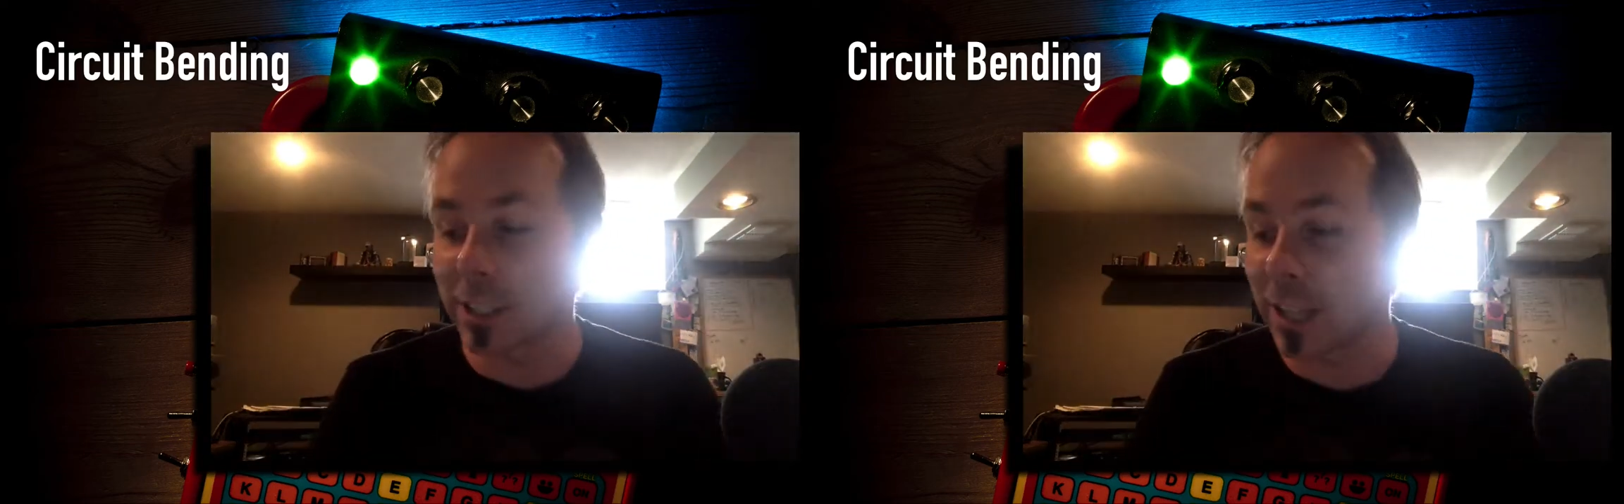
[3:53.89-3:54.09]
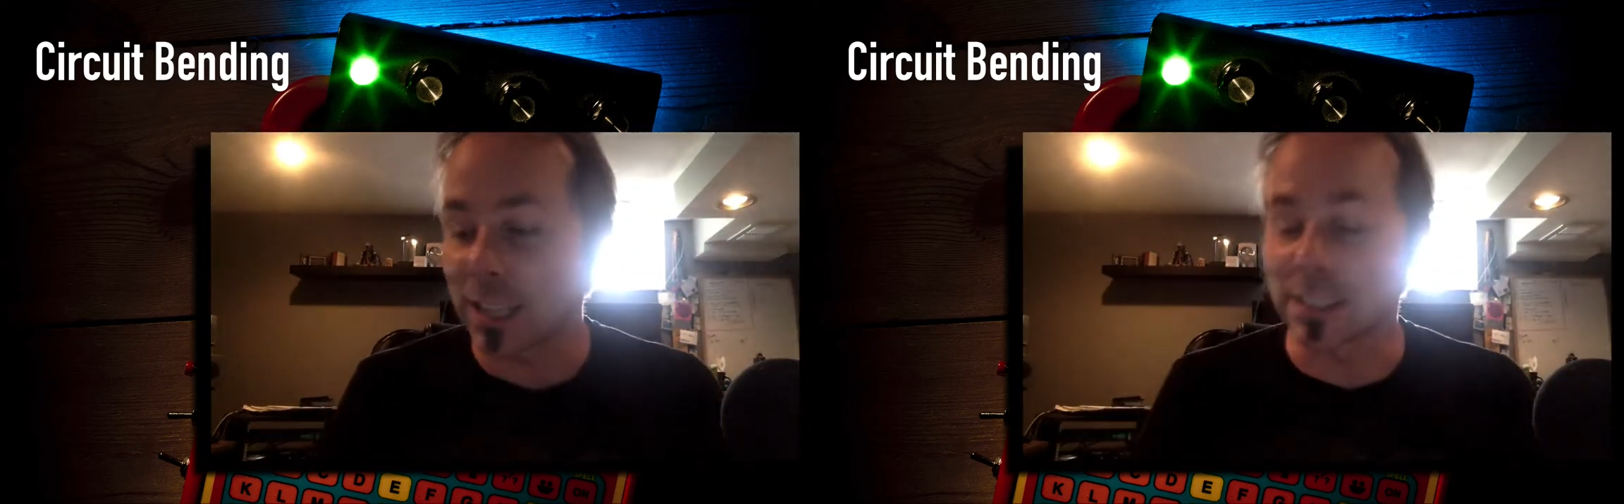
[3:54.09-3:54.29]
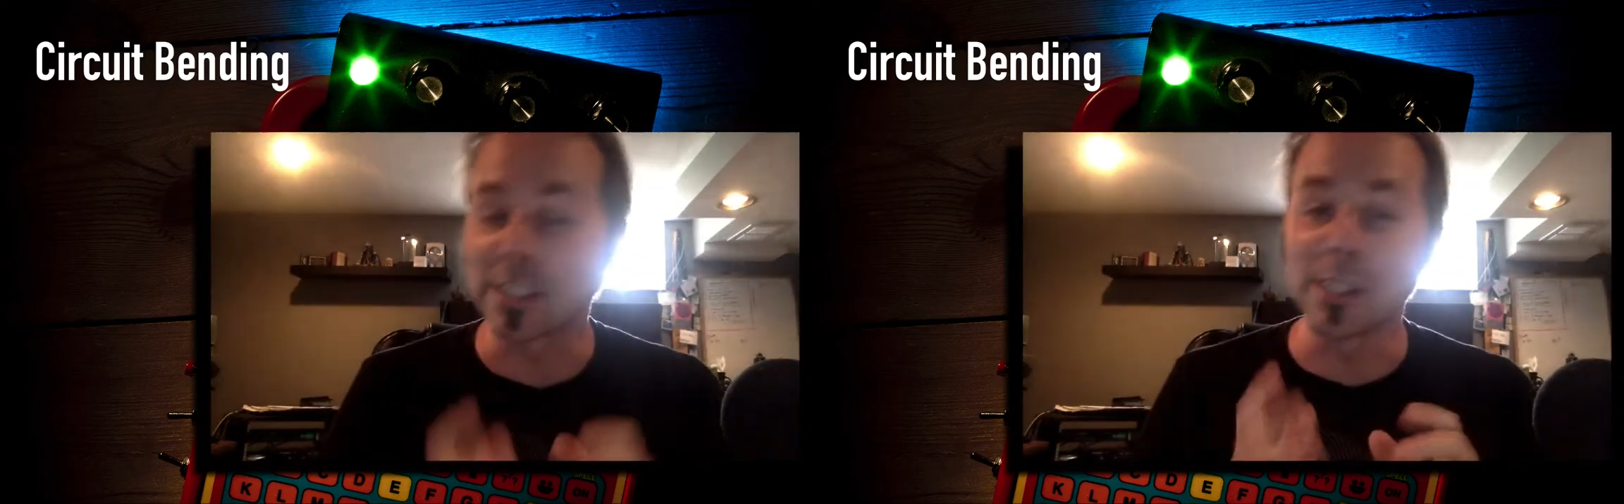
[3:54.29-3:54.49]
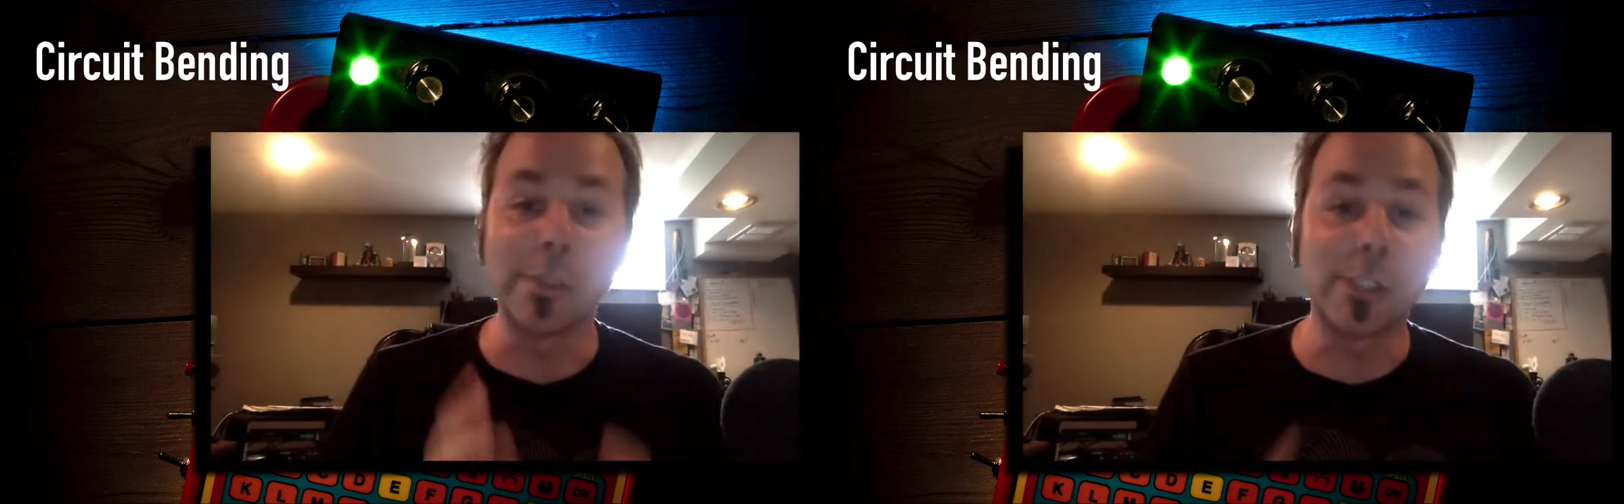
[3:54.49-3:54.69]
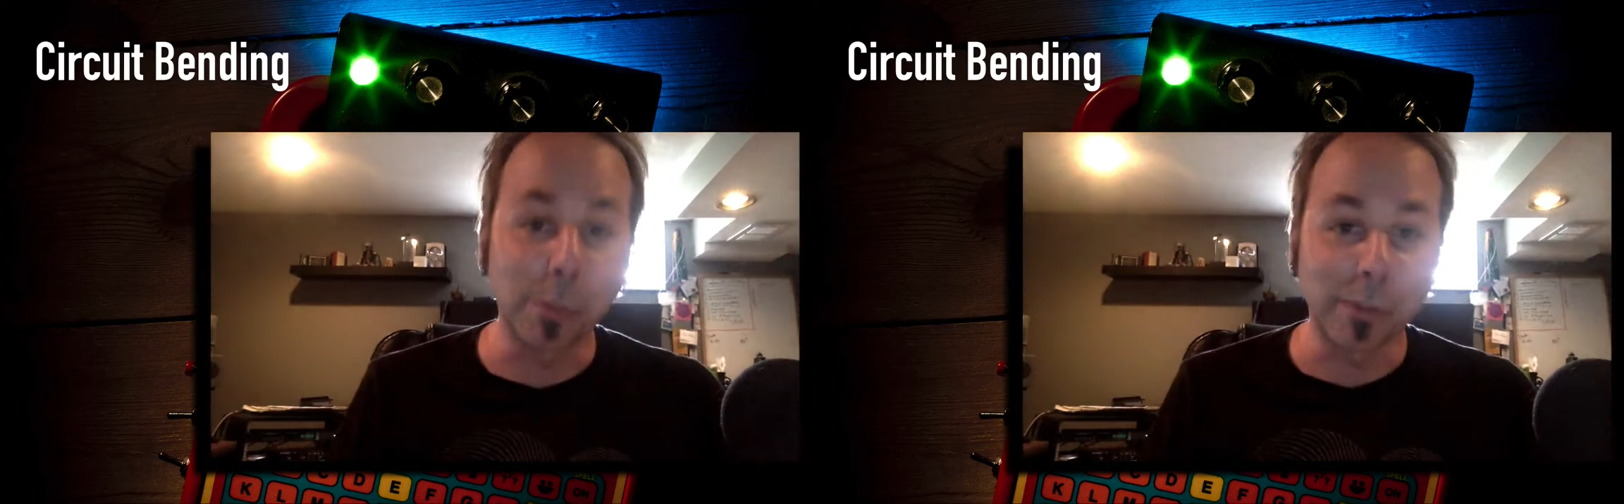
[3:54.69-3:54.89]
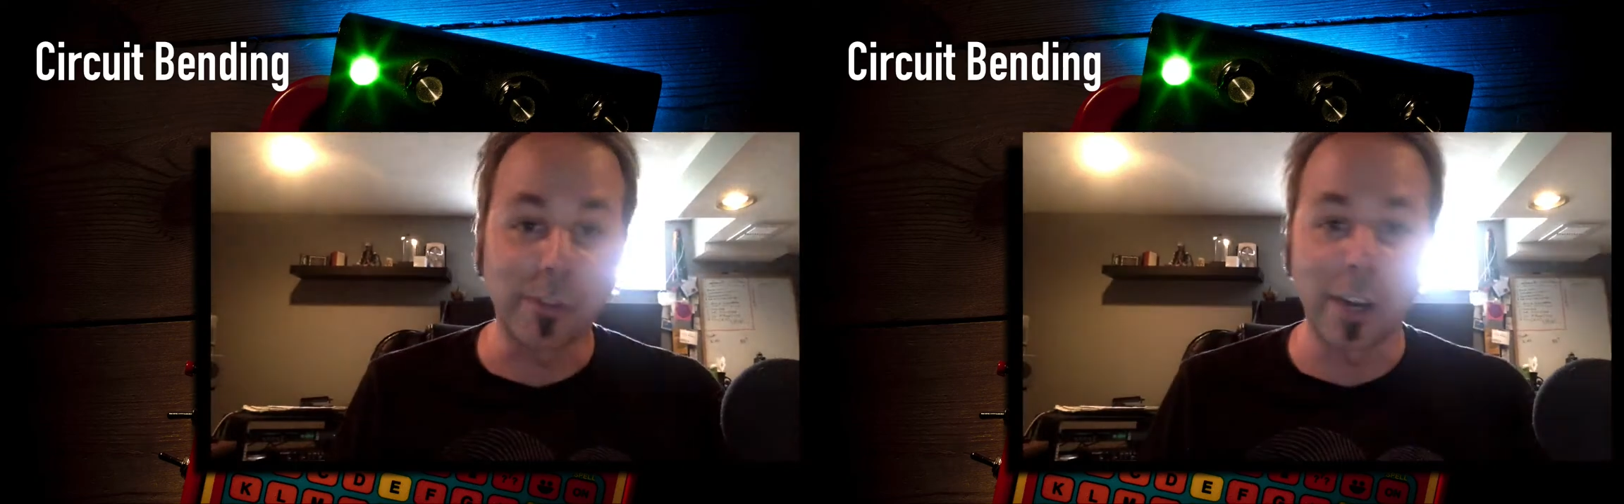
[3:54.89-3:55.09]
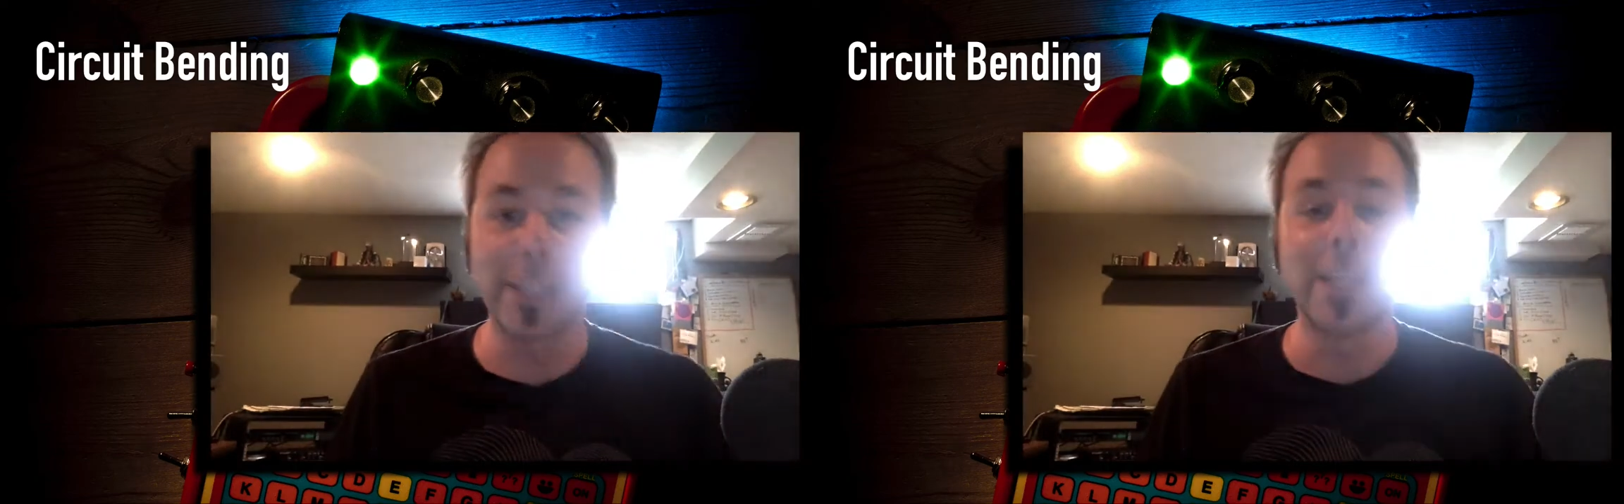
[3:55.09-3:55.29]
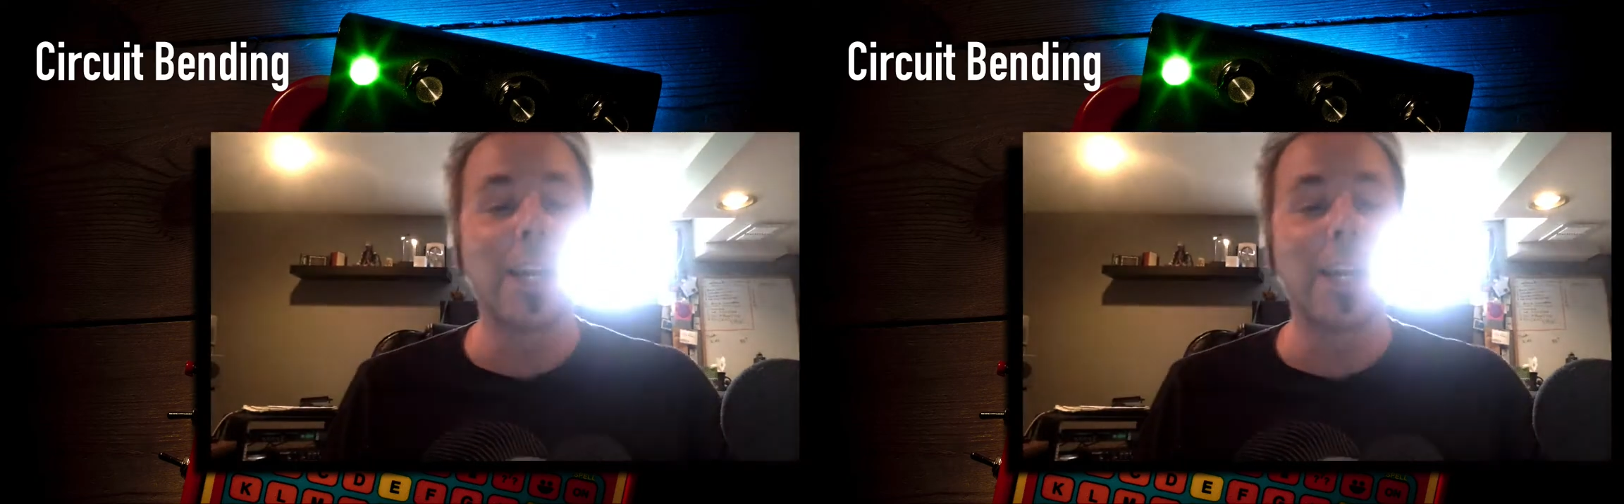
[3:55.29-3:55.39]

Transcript: class. It's gonna be super fun.